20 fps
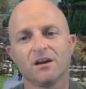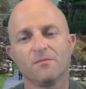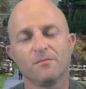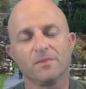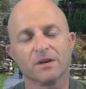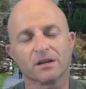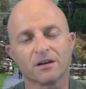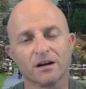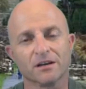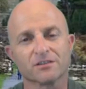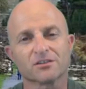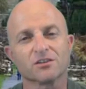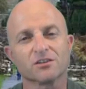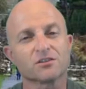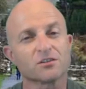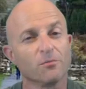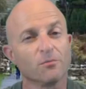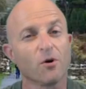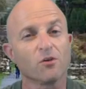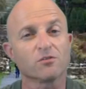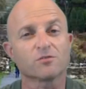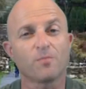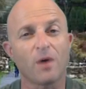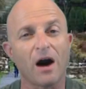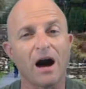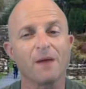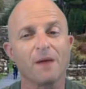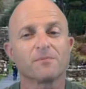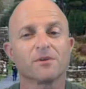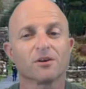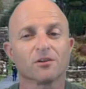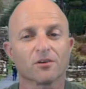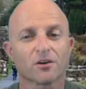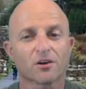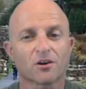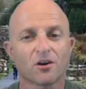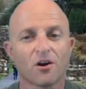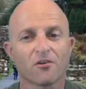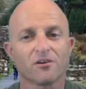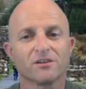because it's the most popular
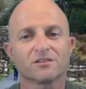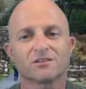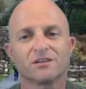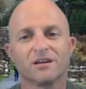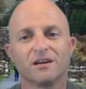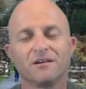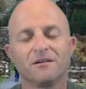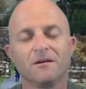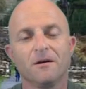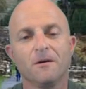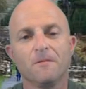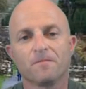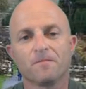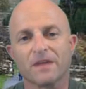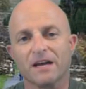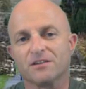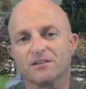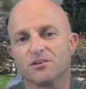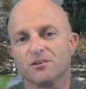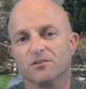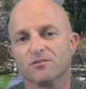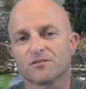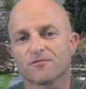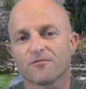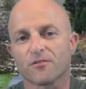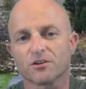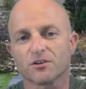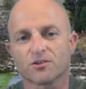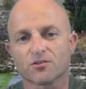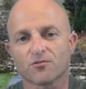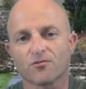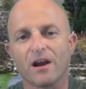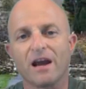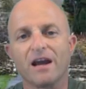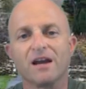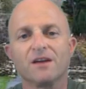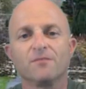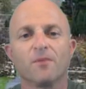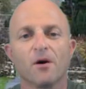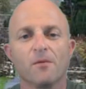currency that's used for
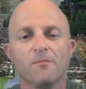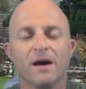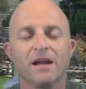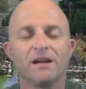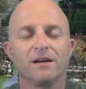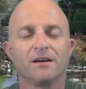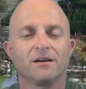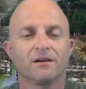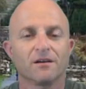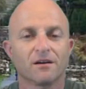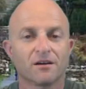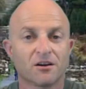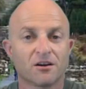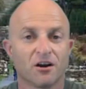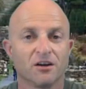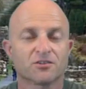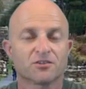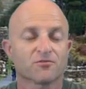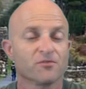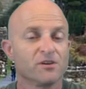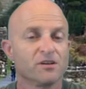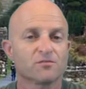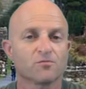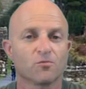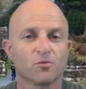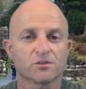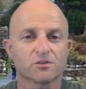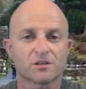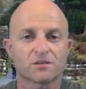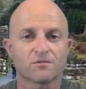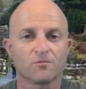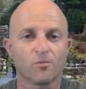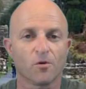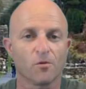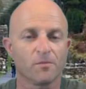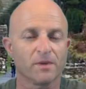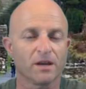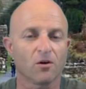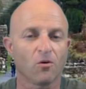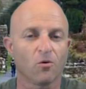trade, but many countries
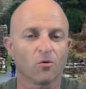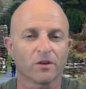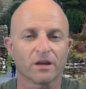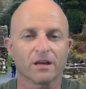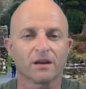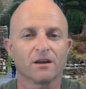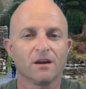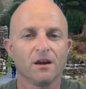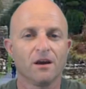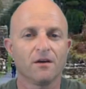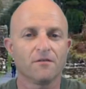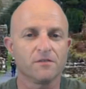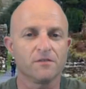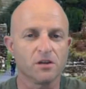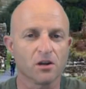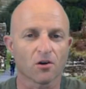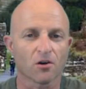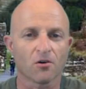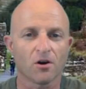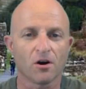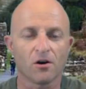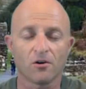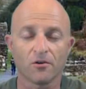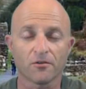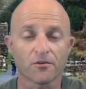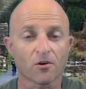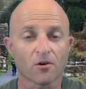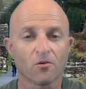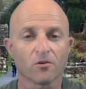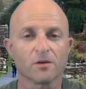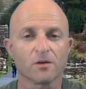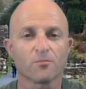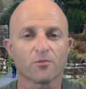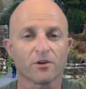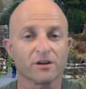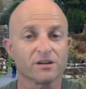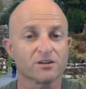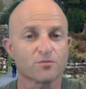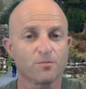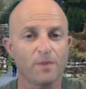will be holding euro, they're holding
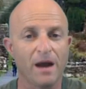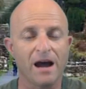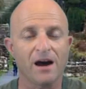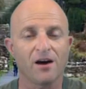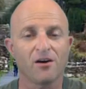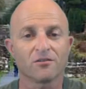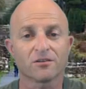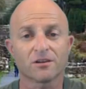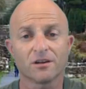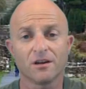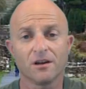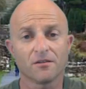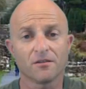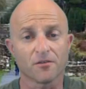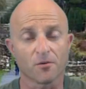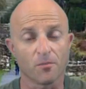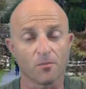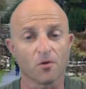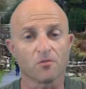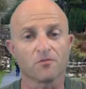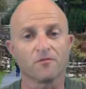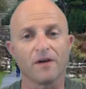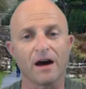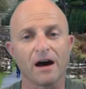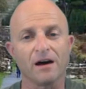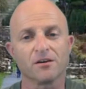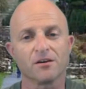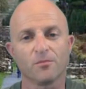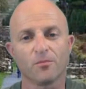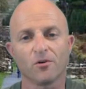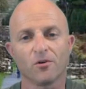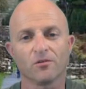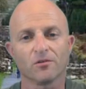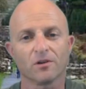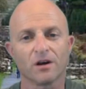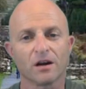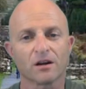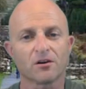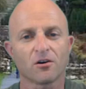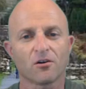British pound, they're both
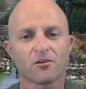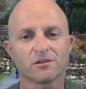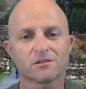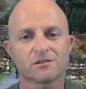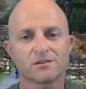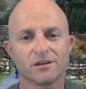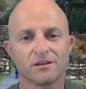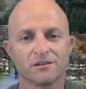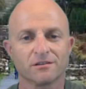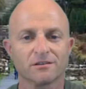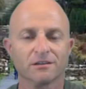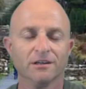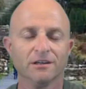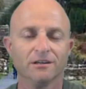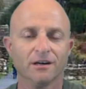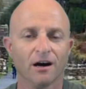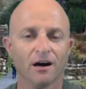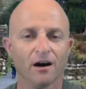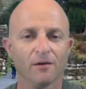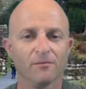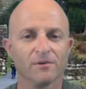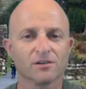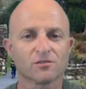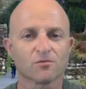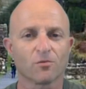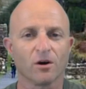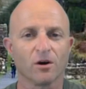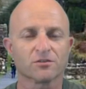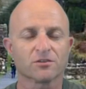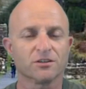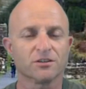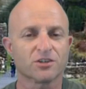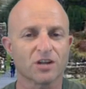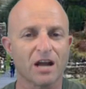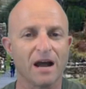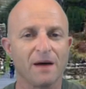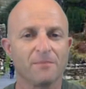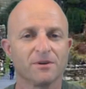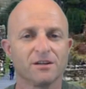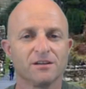valuable currencies, as well as the
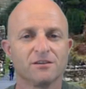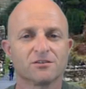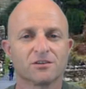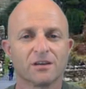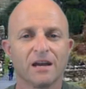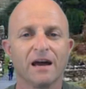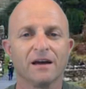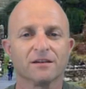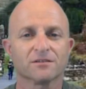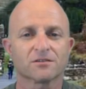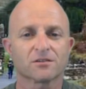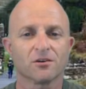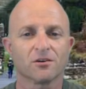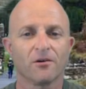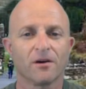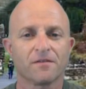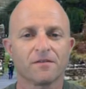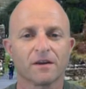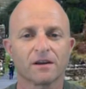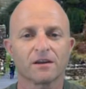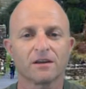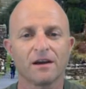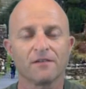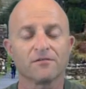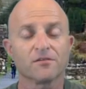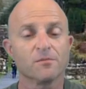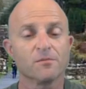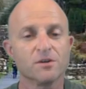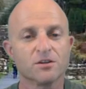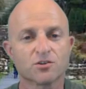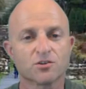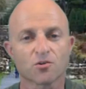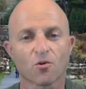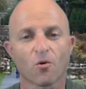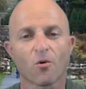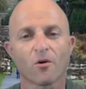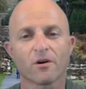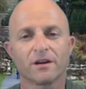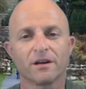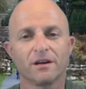Japanese yen. So I think you have the
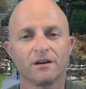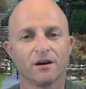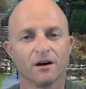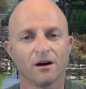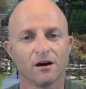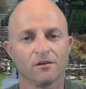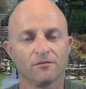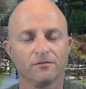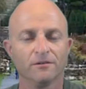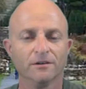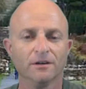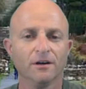majority of